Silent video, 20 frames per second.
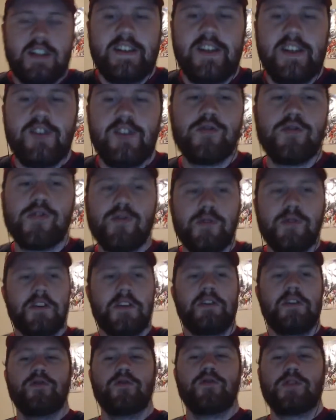He used
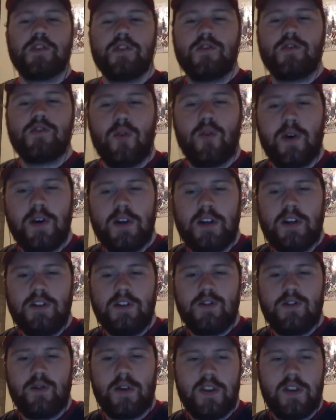to
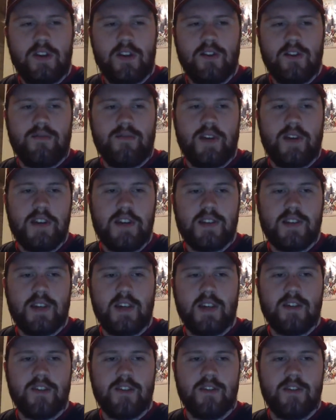enjoy their fights
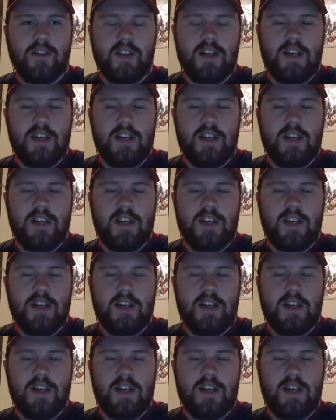together.